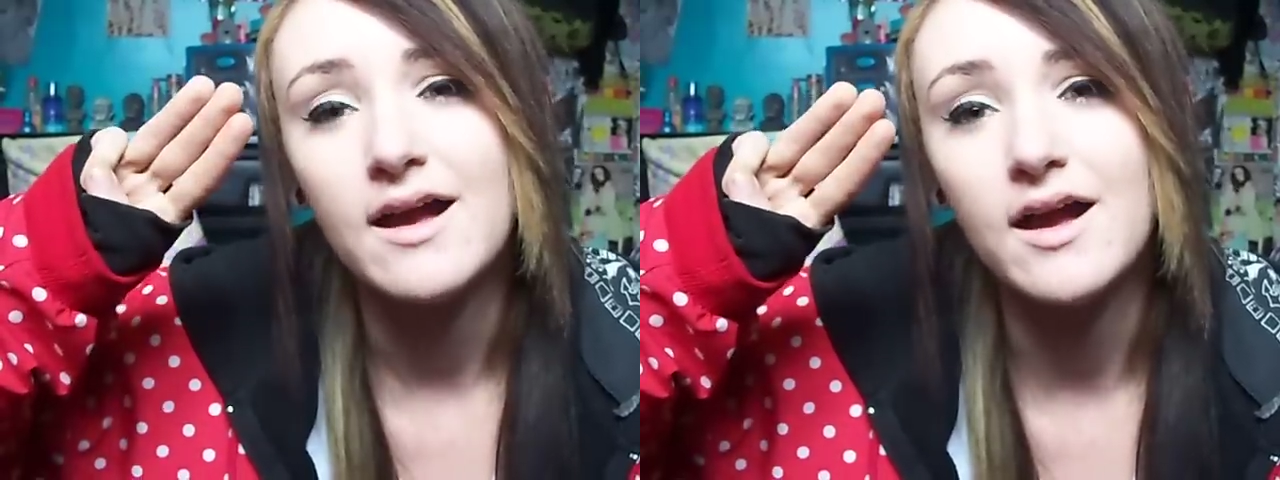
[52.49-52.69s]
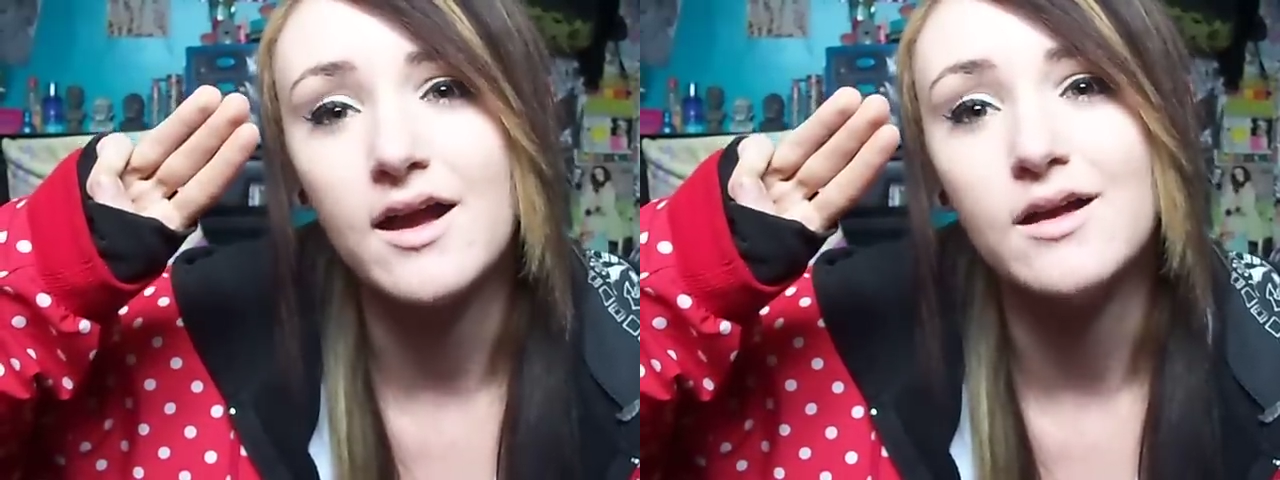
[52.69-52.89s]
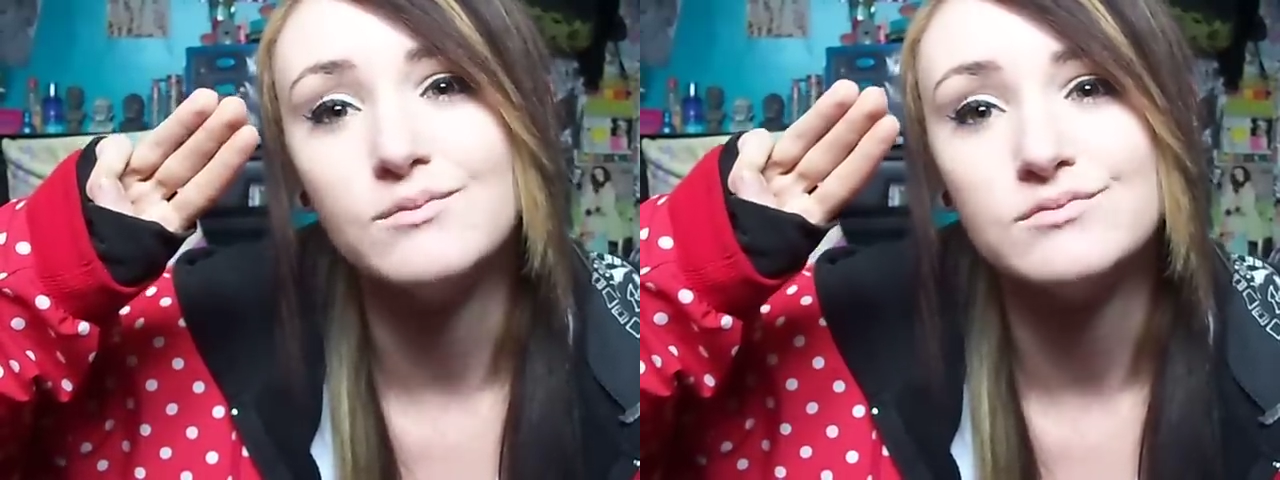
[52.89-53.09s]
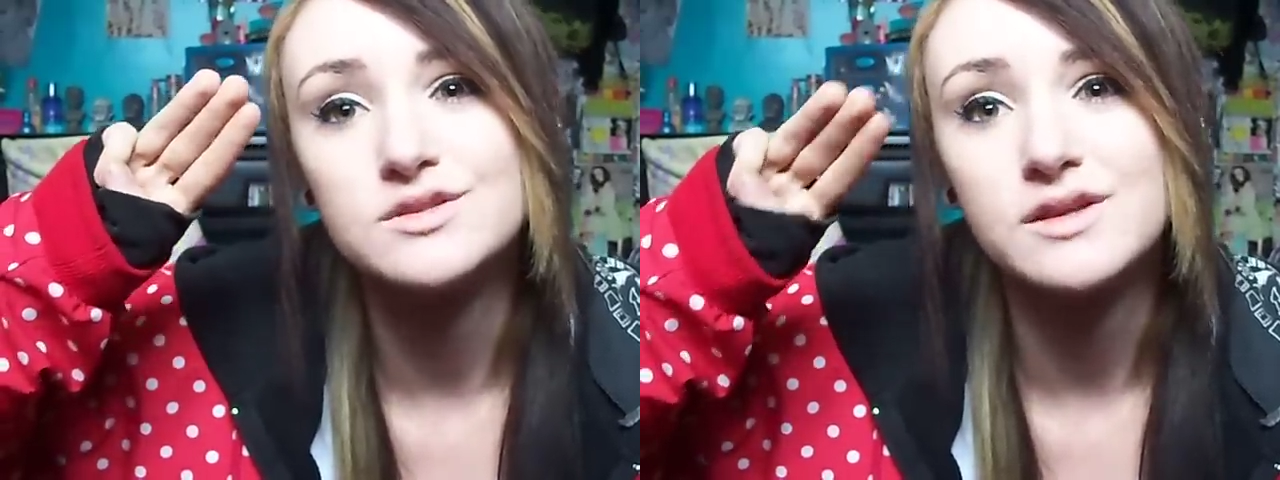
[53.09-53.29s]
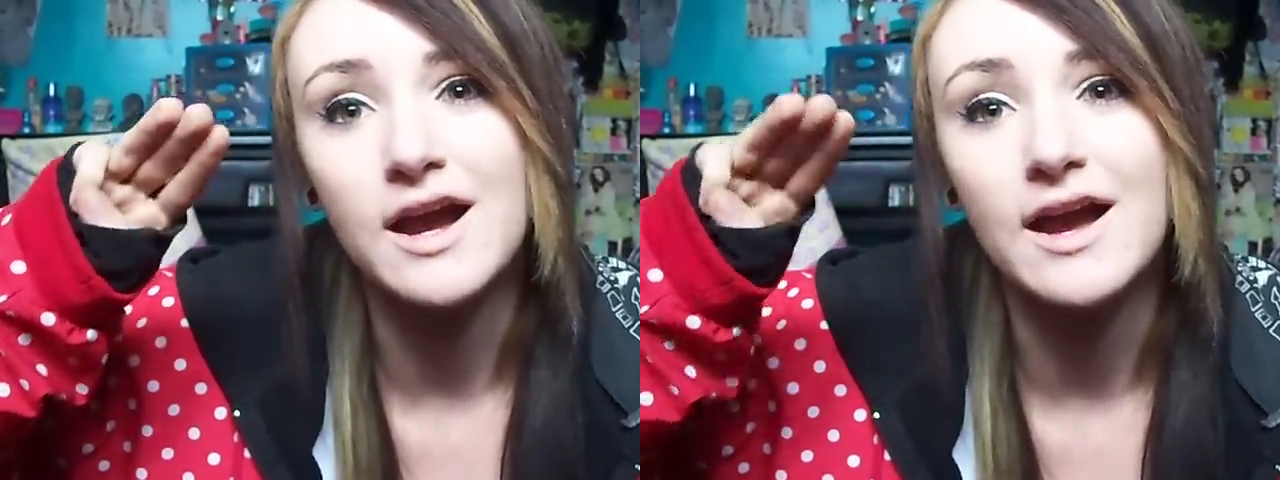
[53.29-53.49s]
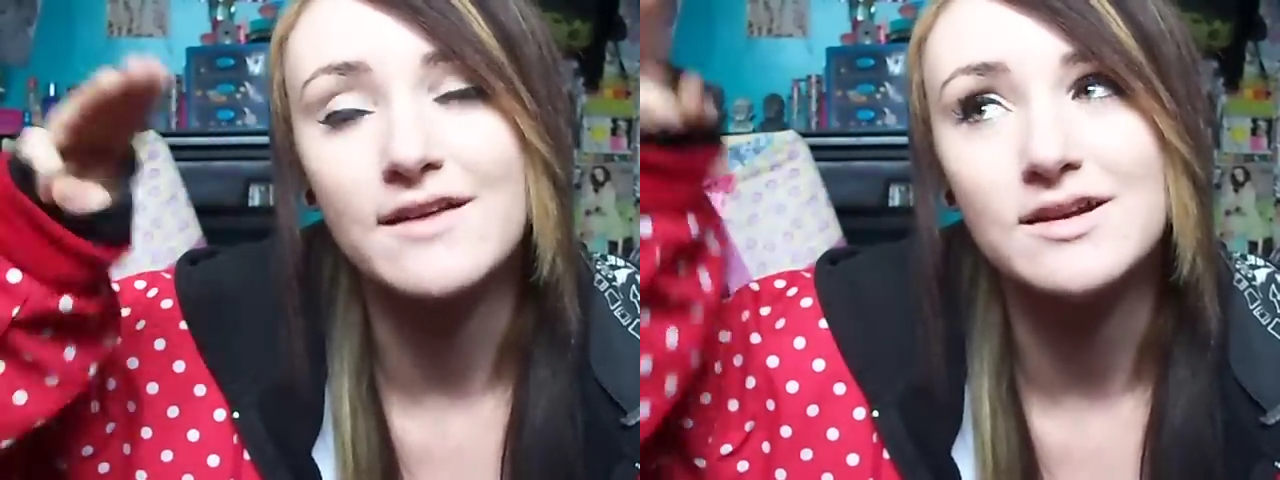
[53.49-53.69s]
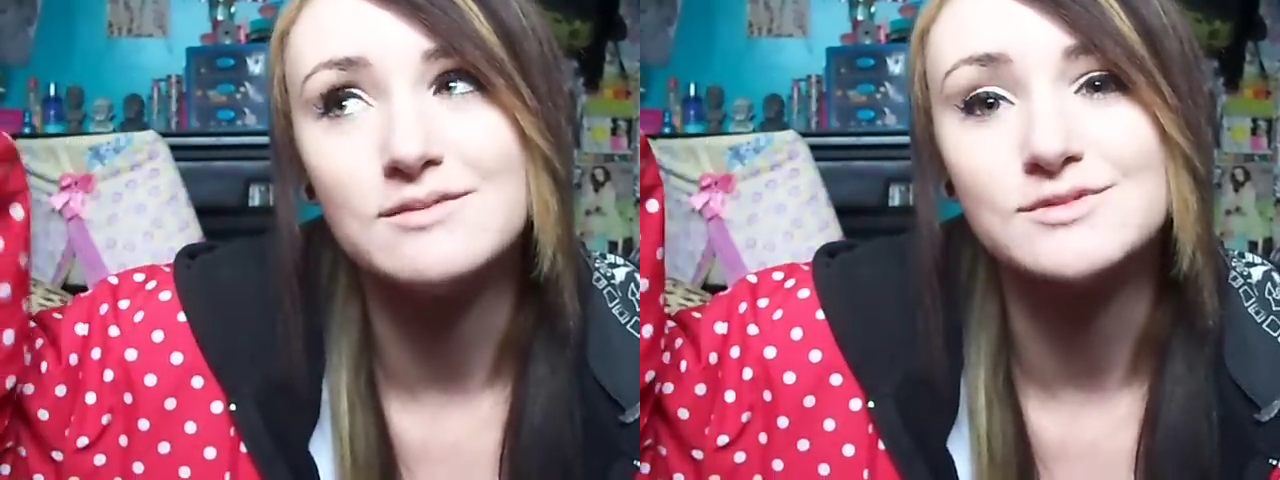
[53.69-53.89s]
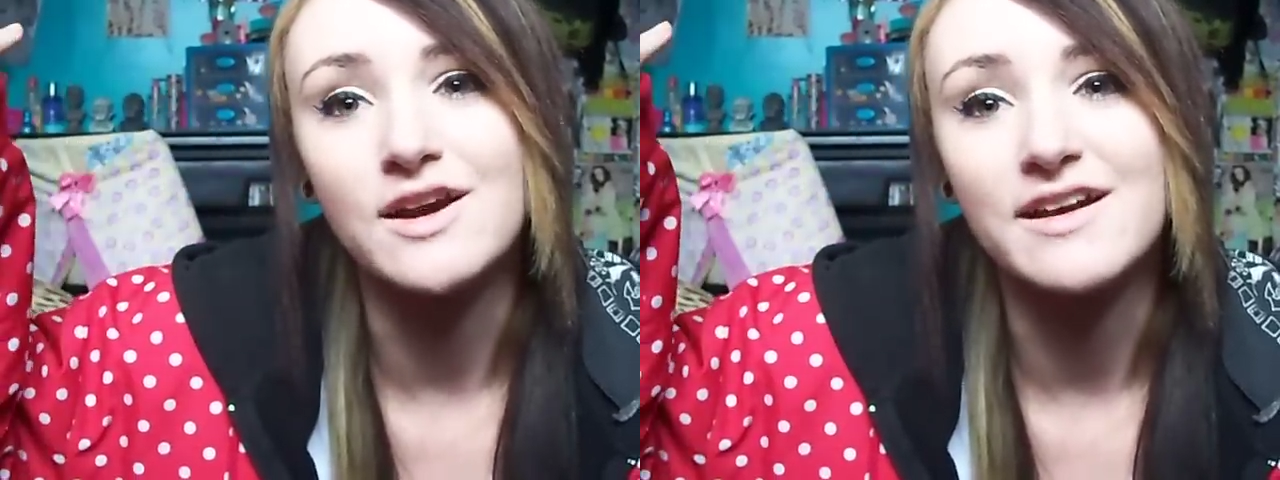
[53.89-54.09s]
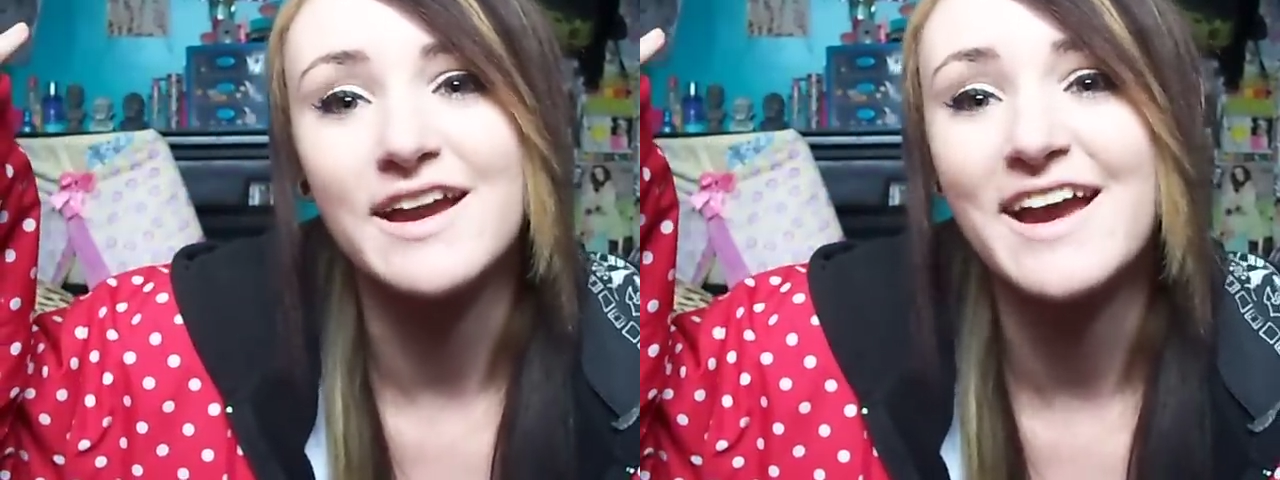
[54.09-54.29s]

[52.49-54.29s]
um, so yeah, I, am sorry.